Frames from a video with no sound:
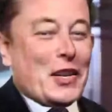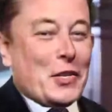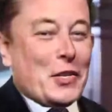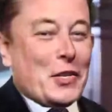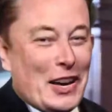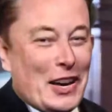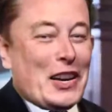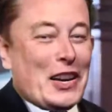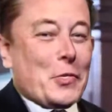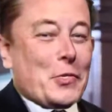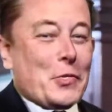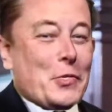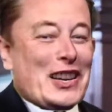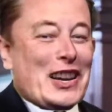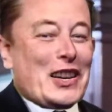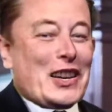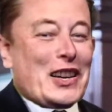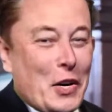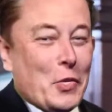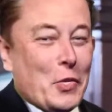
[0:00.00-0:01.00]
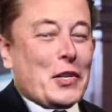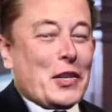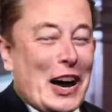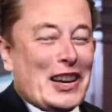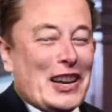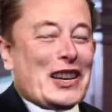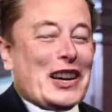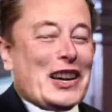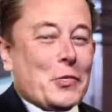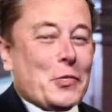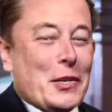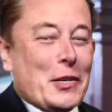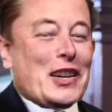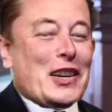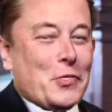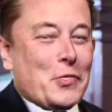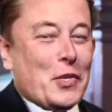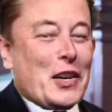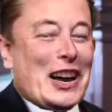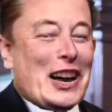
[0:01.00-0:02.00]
think the peasants know we're actually best friends?